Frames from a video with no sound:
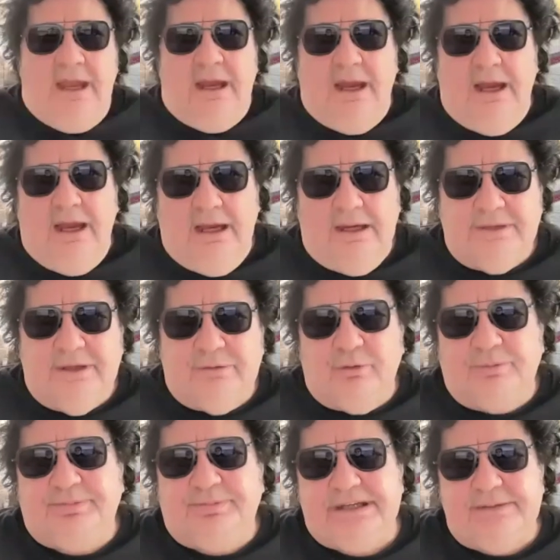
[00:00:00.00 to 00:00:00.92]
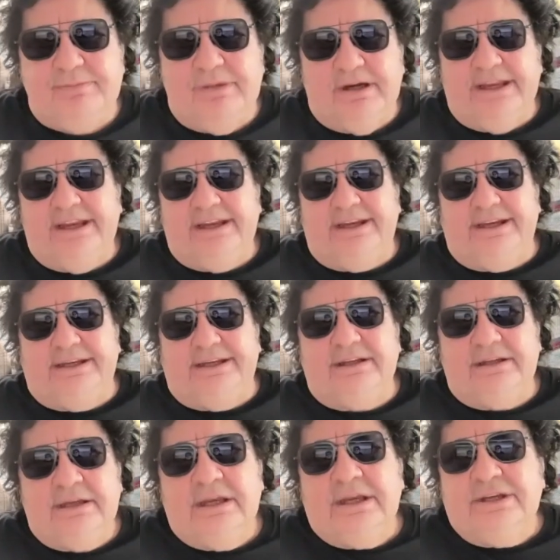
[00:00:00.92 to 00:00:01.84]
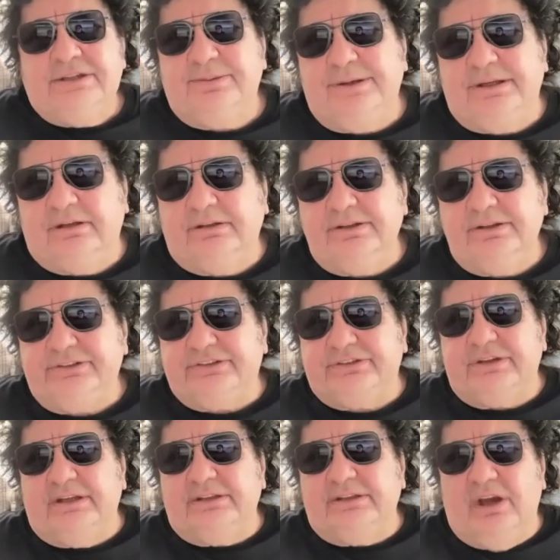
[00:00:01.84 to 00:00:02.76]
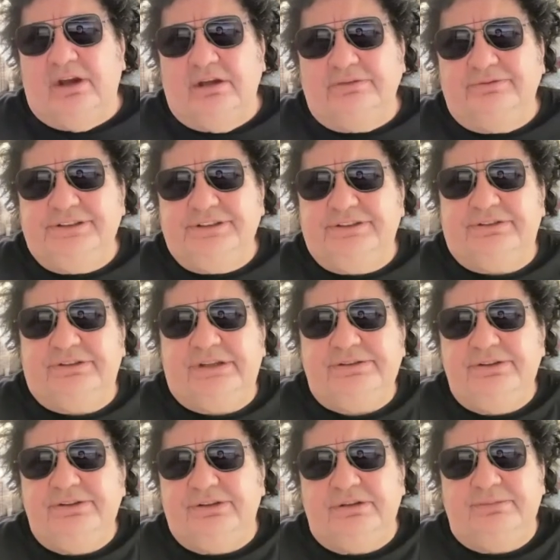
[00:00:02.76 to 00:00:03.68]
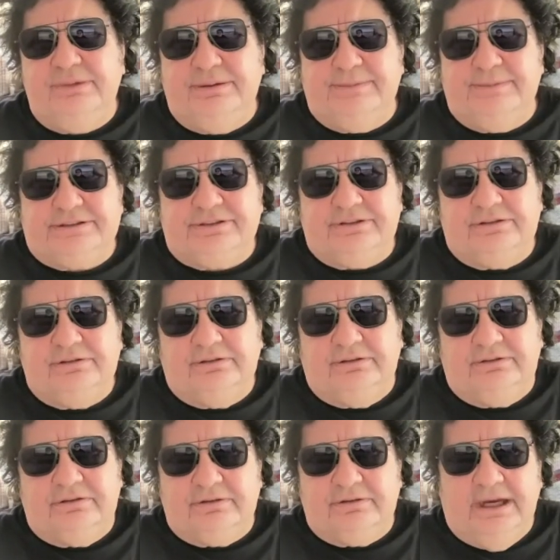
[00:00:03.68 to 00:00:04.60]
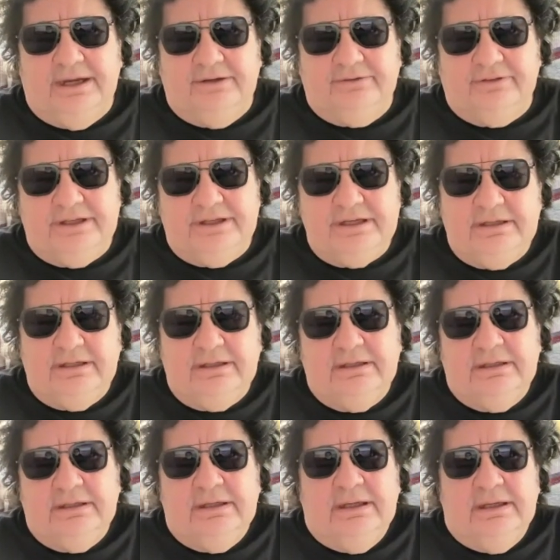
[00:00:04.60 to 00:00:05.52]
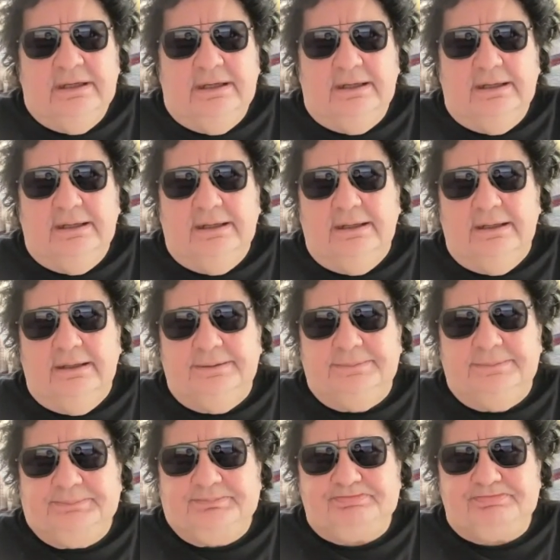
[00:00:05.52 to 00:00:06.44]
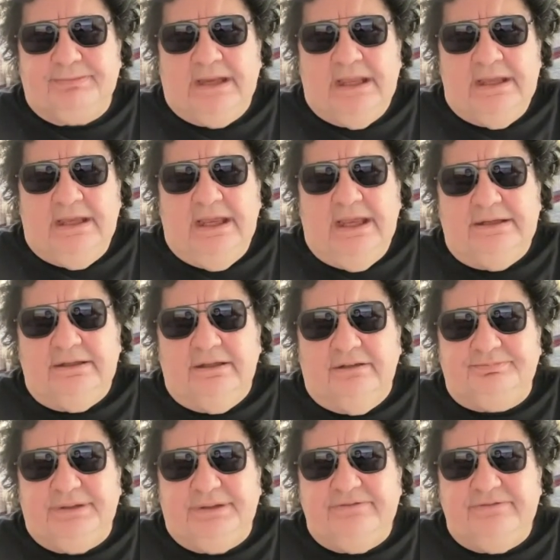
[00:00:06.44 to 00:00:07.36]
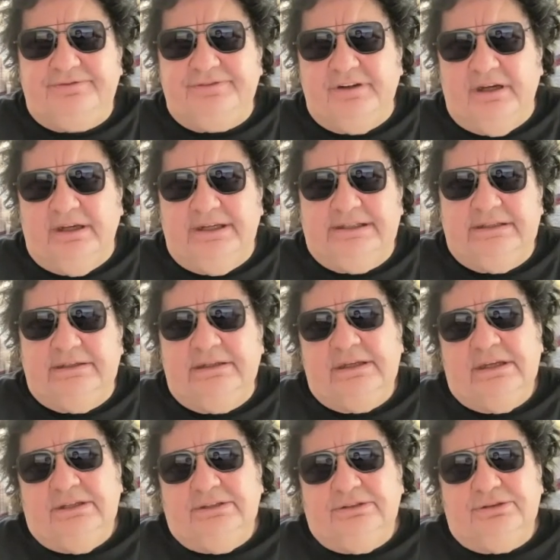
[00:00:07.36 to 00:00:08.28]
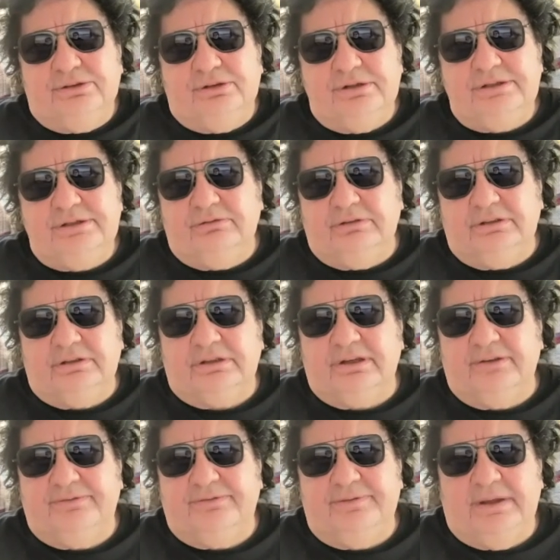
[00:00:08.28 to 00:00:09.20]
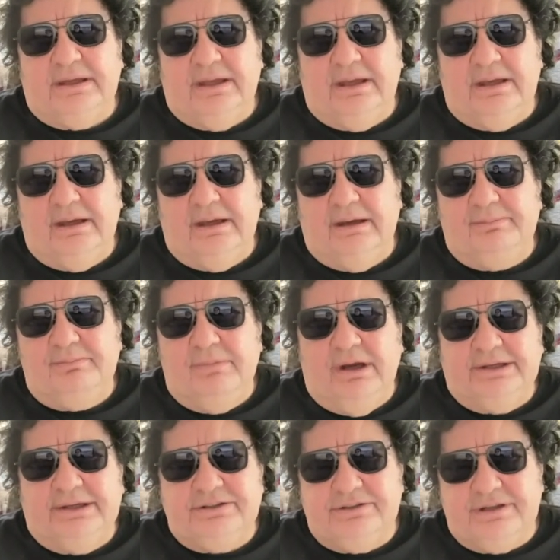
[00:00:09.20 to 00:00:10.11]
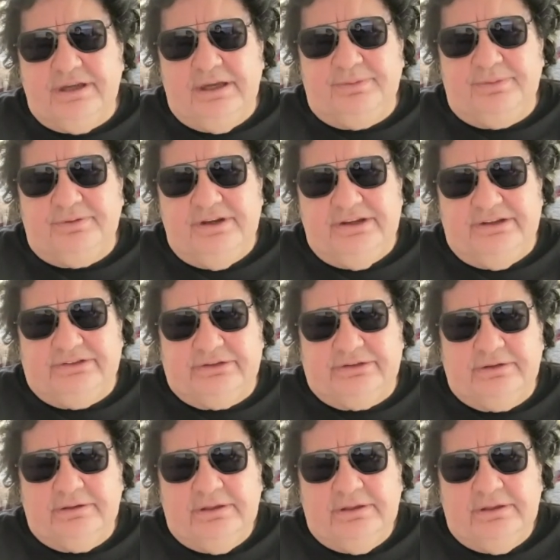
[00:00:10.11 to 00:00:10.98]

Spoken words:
It would be in my head. To be honest, COVID didn't do me much good creatively. And I've been finding, talking to a lot of my contemporaries,